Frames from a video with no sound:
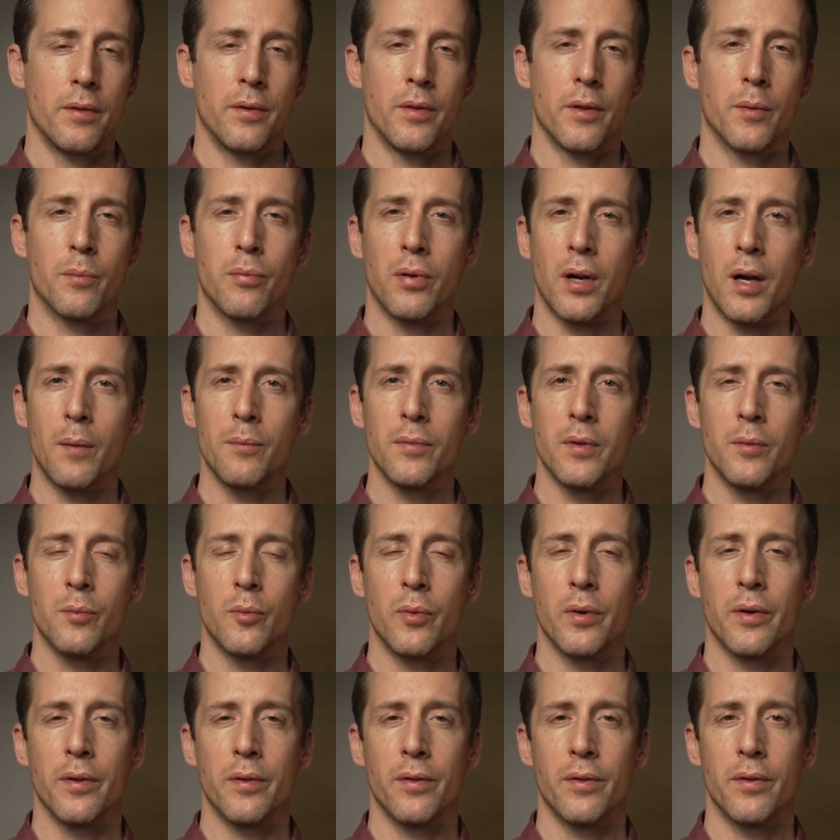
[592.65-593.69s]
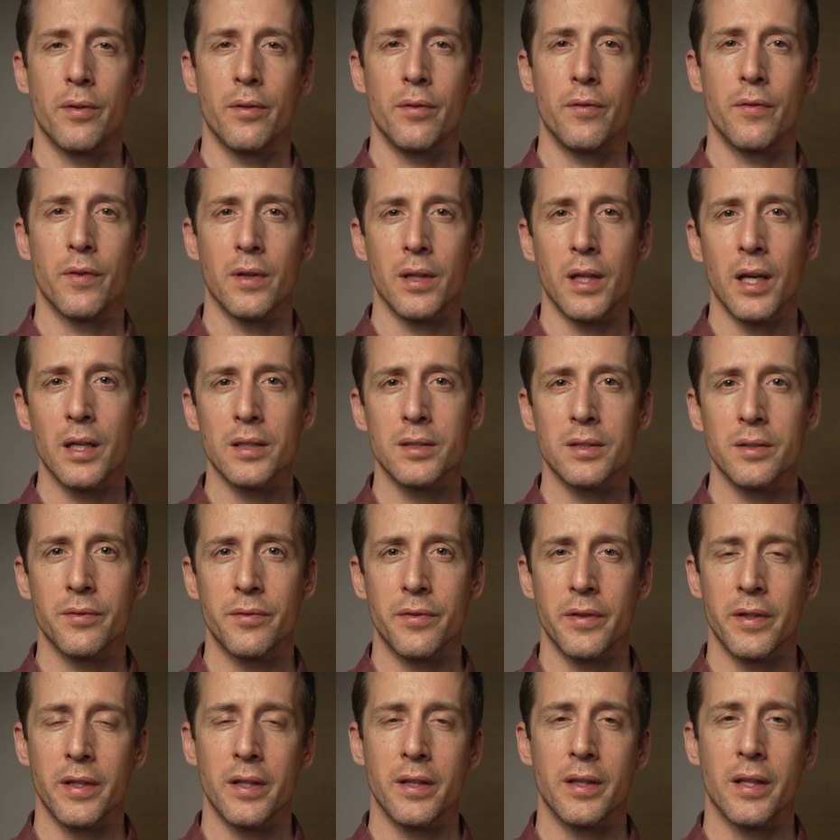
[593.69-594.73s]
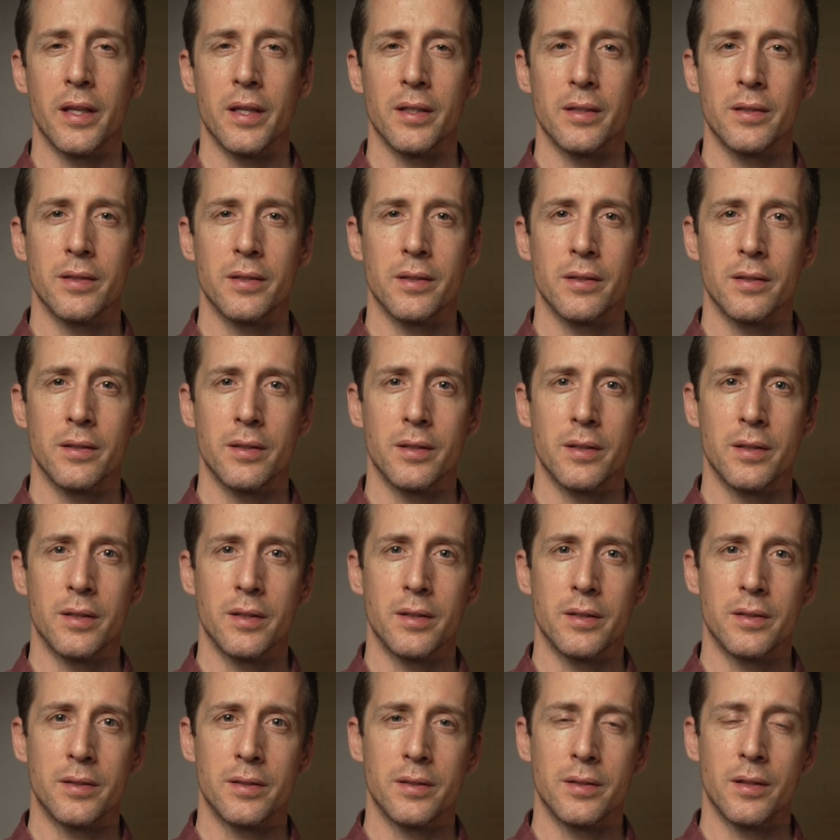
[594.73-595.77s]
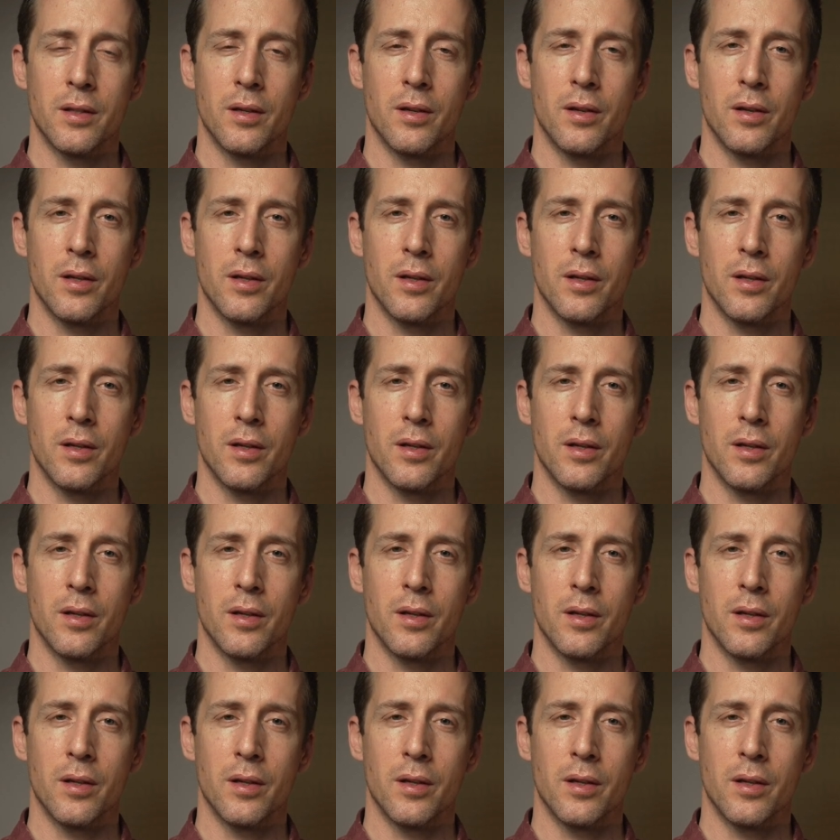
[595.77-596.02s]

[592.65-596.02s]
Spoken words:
The problem with philosophy that is